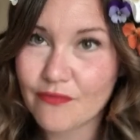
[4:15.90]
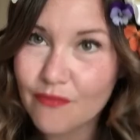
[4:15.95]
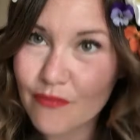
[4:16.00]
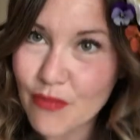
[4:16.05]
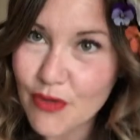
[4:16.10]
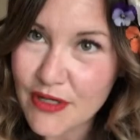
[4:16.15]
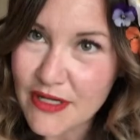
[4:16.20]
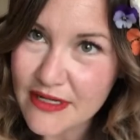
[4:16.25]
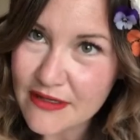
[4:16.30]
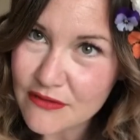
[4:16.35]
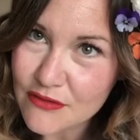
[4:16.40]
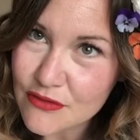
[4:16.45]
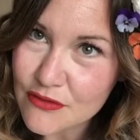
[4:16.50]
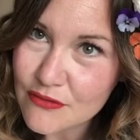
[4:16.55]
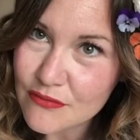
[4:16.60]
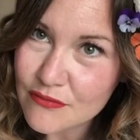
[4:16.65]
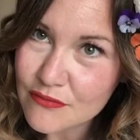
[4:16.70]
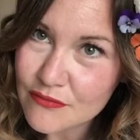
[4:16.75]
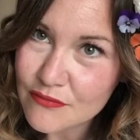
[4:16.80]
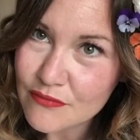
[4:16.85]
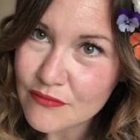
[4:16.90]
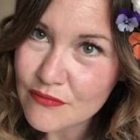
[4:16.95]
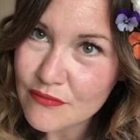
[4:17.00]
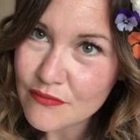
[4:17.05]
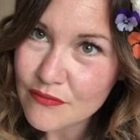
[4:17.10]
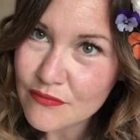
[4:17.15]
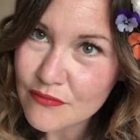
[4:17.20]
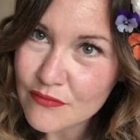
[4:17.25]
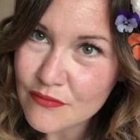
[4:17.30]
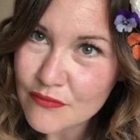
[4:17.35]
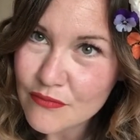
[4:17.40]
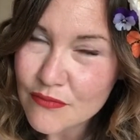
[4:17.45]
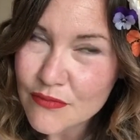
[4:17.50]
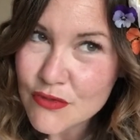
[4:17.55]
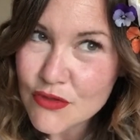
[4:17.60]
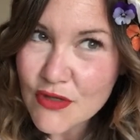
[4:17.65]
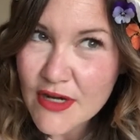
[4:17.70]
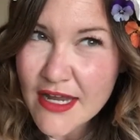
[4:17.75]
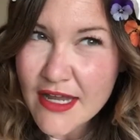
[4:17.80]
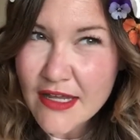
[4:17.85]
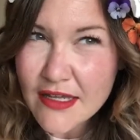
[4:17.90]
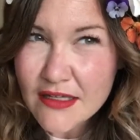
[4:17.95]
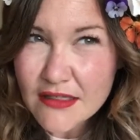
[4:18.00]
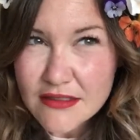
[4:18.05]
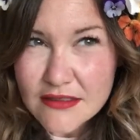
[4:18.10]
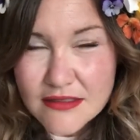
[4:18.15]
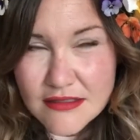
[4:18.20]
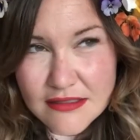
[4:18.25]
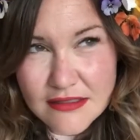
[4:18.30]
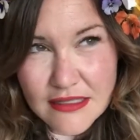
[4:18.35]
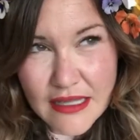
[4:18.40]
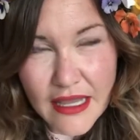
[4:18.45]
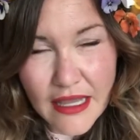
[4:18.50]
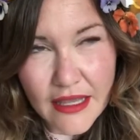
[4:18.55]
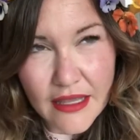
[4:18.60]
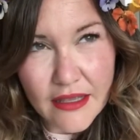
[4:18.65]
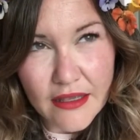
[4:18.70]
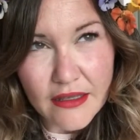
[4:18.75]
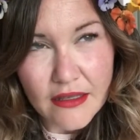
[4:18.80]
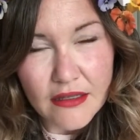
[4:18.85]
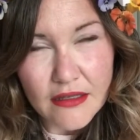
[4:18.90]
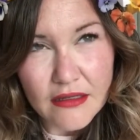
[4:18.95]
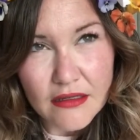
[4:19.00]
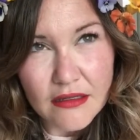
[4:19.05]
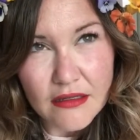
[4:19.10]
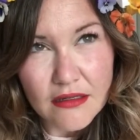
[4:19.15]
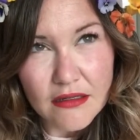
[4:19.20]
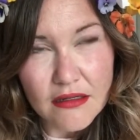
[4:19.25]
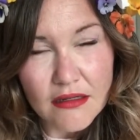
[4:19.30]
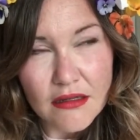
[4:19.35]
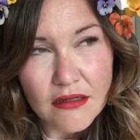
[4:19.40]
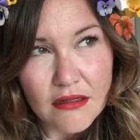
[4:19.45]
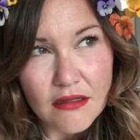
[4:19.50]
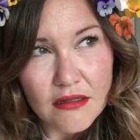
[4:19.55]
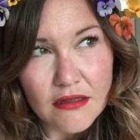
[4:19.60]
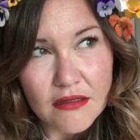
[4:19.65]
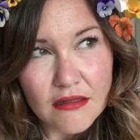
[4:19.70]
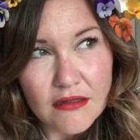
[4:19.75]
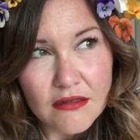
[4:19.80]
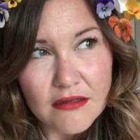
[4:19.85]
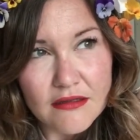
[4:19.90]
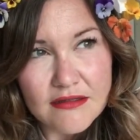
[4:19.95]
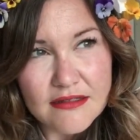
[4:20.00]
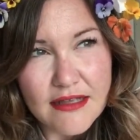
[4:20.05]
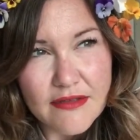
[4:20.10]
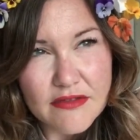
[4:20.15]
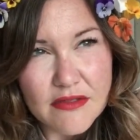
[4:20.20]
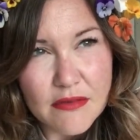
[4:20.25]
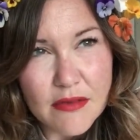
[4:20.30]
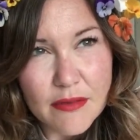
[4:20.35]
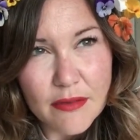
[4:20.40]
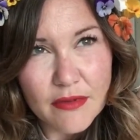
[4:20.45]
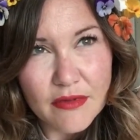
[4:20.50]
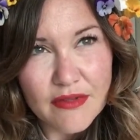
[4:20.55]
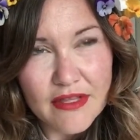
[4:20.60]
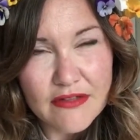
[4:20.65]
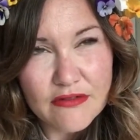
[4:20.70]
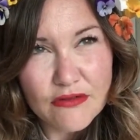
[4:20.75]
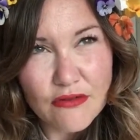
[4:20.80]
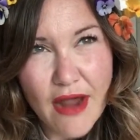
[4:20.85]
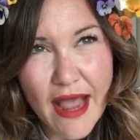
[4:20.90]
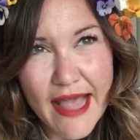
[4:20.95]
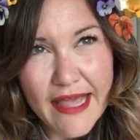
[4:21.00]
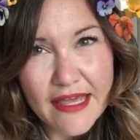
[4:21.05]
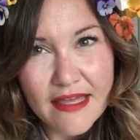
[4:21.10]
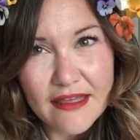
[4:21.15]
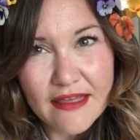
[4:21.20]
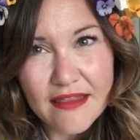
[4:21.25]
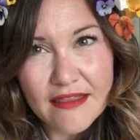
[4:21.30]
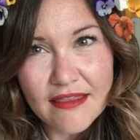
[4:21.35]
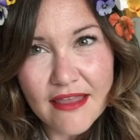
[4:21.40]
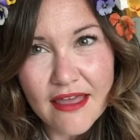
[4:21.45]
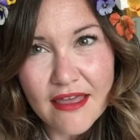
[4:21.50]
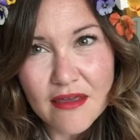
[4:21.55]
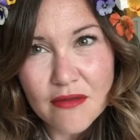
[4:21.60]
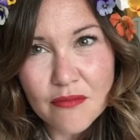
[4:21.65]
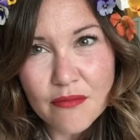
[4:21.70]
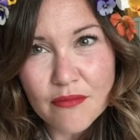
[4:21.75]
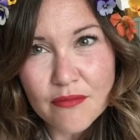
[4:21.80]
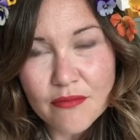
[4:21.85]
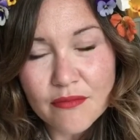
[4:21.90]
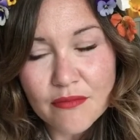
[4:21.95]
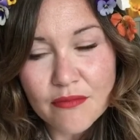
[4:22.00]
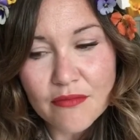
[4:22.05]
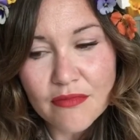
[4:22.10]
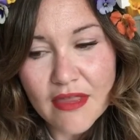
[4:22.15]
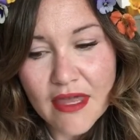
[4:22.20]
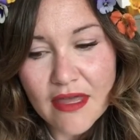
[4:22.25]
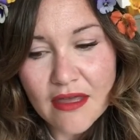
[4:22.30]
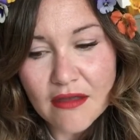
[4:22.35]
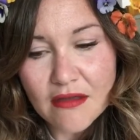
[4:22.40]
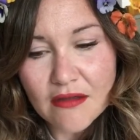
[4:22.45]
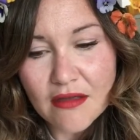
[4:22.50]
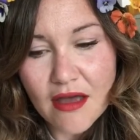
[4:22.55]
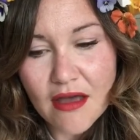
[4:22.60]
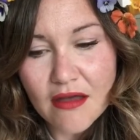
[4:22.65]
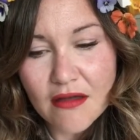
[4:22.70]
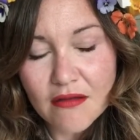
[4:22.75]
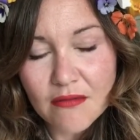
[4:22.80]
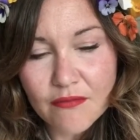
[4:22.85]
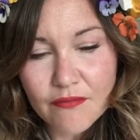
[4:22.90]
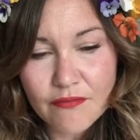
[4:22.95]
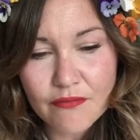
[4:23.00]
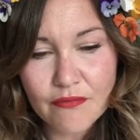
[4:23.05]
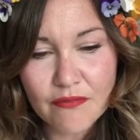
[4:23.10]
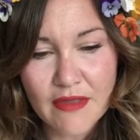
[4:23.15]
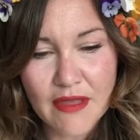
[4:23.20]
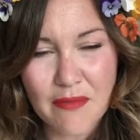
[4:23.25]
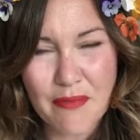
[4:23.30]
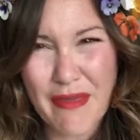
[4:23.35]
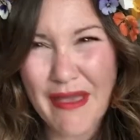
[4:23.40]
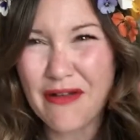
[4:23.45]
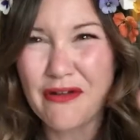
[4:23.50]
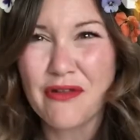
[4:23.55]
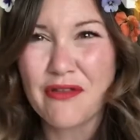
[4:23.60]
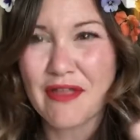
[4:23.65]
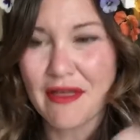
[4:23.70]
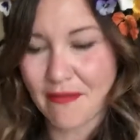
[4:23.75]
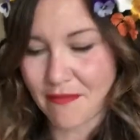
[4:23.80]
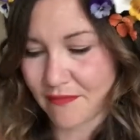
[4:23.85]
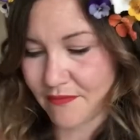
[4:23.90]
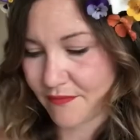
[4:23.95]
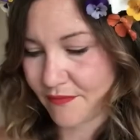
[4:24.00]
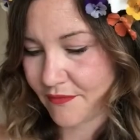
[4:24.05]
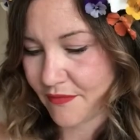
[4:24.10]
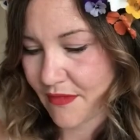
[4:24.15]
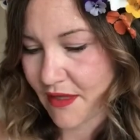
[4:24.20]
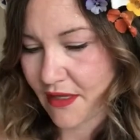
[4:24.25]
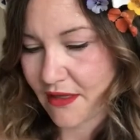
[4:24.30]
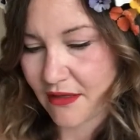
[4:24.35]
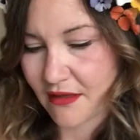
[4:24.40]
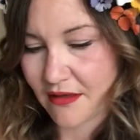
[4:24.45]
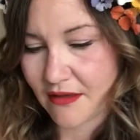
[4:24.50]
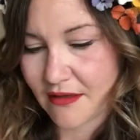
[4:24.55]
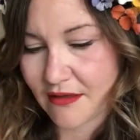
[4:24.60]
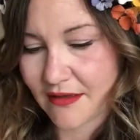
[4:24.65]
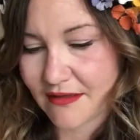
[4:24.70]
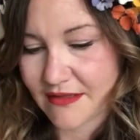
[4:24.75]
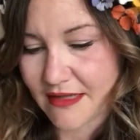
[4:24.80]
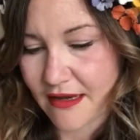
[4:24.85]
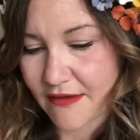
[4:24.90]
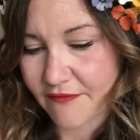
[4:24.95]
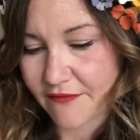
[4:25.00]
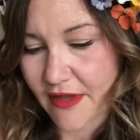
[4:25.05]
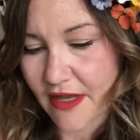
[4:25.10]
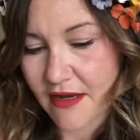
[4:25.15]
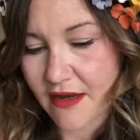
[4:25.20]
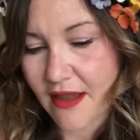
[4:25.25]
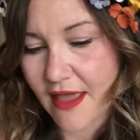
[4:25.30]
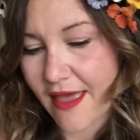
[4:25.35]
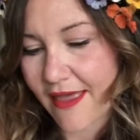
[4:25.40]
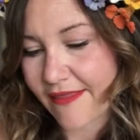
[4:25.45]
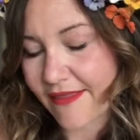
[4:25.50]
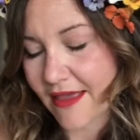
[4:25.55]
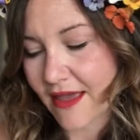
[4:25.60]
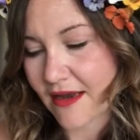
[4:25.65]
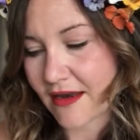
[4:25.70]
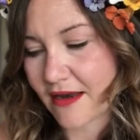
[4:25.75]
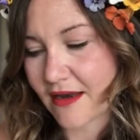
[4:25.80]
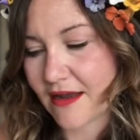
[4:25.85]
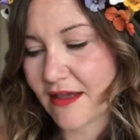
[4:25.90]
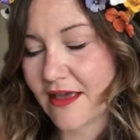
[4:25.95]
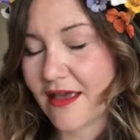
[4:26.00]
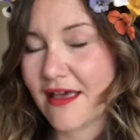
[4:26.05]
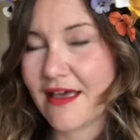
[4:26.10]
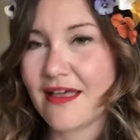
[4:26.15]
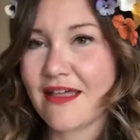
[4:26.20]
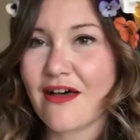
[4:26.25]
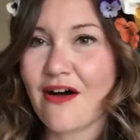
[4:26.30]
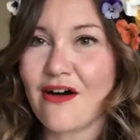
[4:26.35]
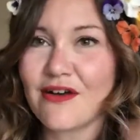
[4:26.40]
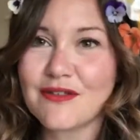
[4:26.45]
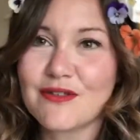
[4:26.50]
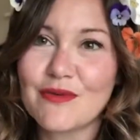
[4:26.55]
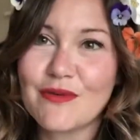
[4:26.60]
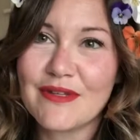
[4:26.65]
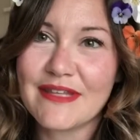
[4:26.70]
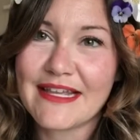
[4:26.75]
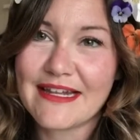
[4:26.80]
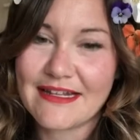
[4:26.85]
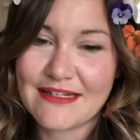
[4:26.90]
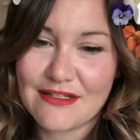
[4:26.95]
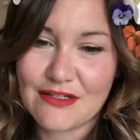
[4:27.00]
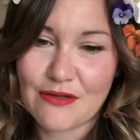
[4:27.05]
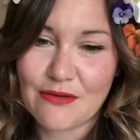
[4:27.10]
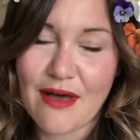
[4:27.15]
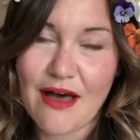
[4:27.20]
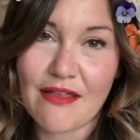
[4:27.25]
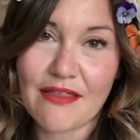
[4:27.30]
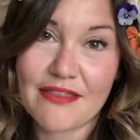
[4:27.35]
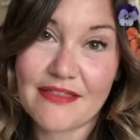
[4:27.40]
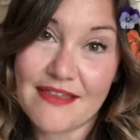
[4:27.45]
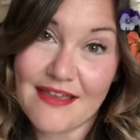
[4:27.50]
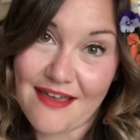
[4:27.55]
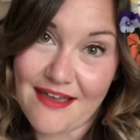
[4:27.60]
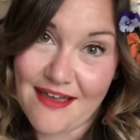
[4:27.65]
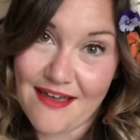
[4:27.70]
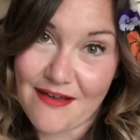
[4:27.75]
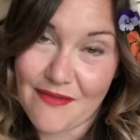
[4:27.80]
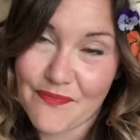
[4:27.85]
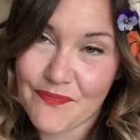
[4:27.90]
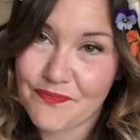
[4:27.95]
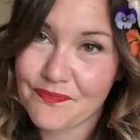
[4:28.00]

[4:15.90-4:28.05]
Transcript: put in drinks. And see, I've seen people, they dry it and they like pickle them. It's kind of fun. And then also related to Althea,